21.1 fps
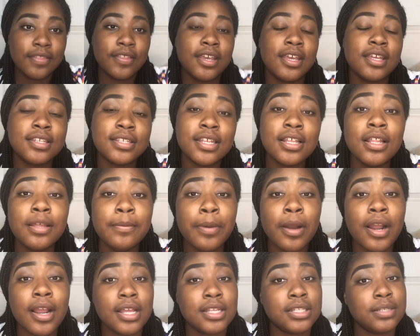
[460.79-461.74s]
The concealing
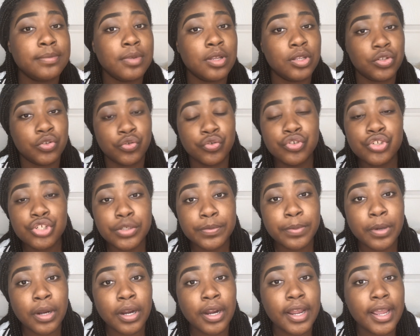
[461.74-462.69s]
part is the most crucial
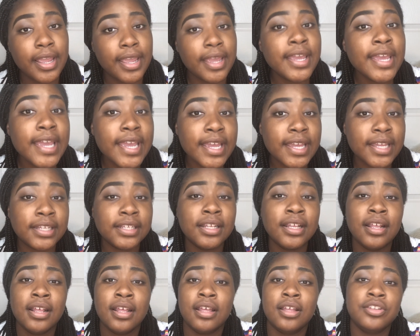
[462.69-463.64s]
part in
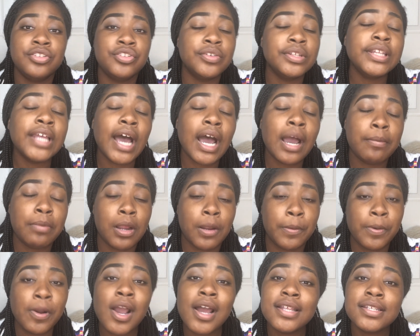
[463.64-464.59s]
doing the eyebrow
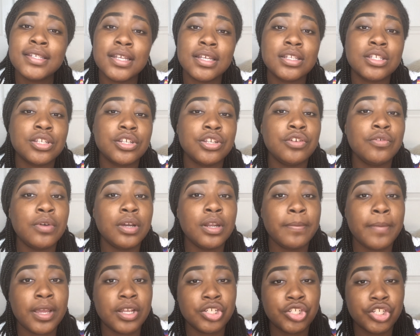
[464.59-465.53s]
process. So you want to
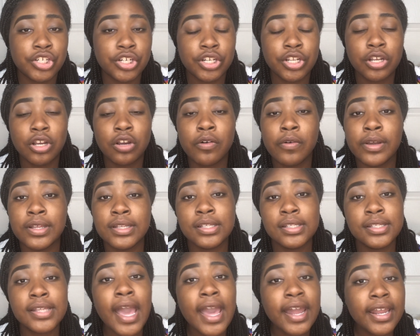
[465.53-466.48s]
make sure you're going
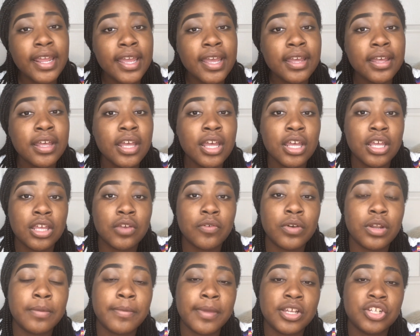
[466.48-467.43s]
steady, you
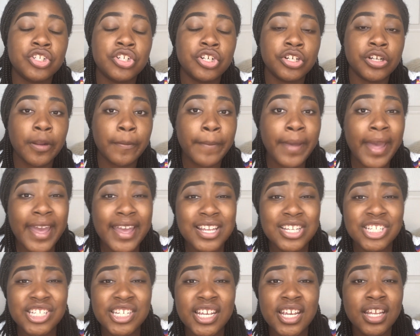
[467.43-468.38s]
want to make sure you're
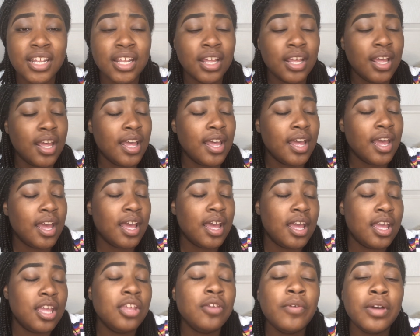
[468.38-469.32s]
patient.
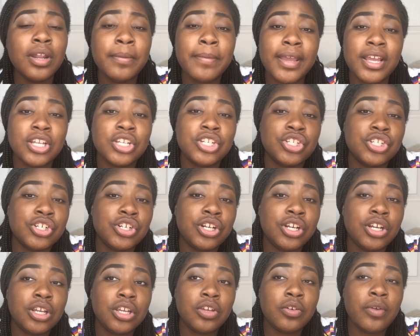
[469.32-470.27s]
You want to make
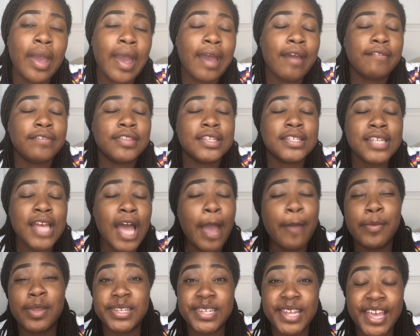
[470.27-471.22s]
sure you have the
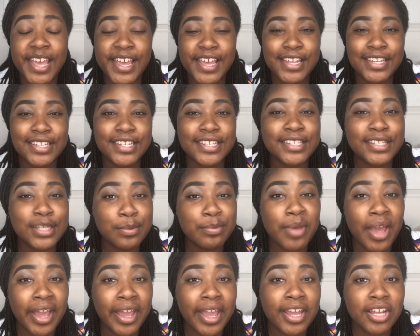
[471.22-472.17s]
time of day to sit
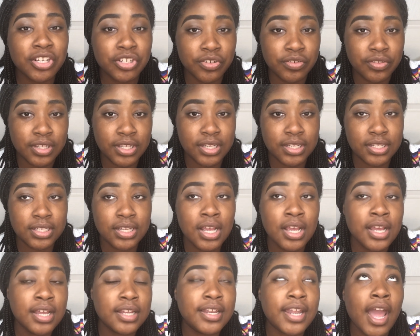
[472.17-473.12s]
back and do this.
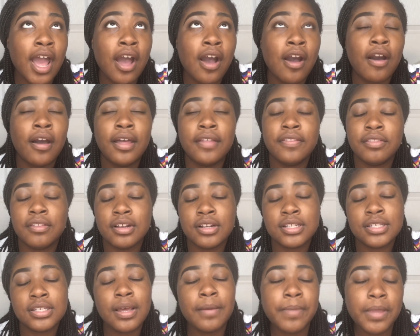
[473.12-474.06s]
Now,
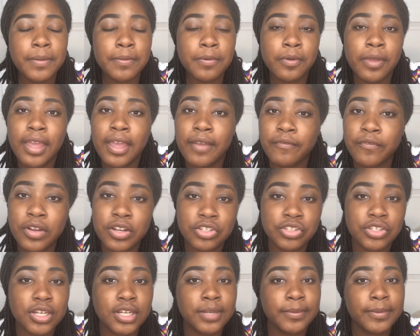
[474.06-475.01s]
there's some people get
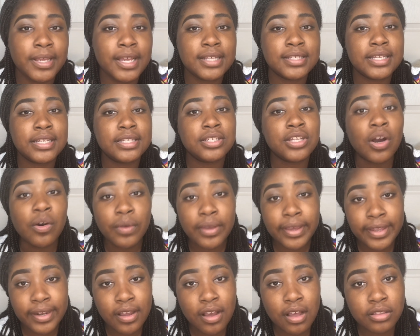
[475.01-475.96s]
frustrated because they don't
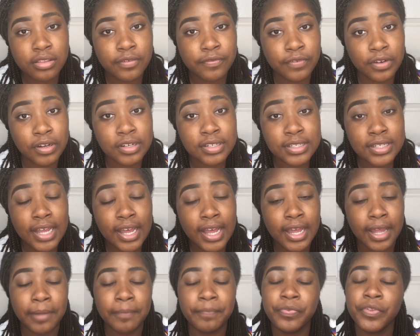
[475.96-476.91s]
get it on the first
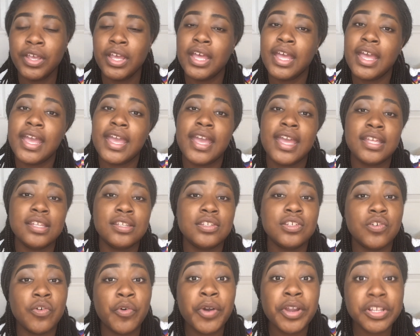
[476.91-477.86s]
time. It's
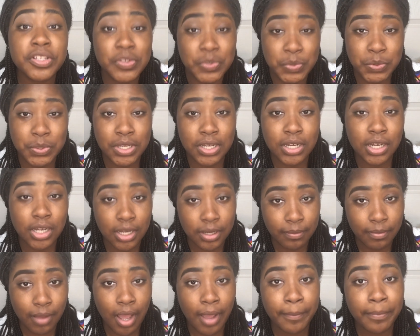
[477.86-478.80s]
going to
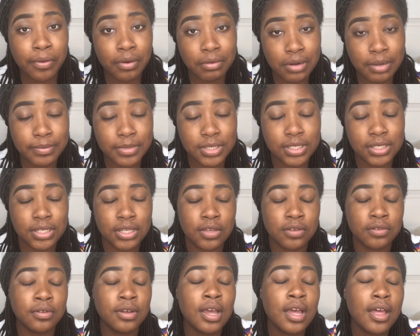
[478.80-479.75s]
come, I promise
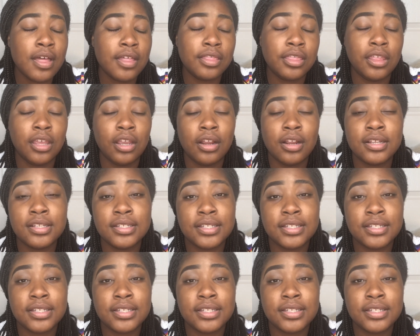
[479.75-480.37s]
you. There's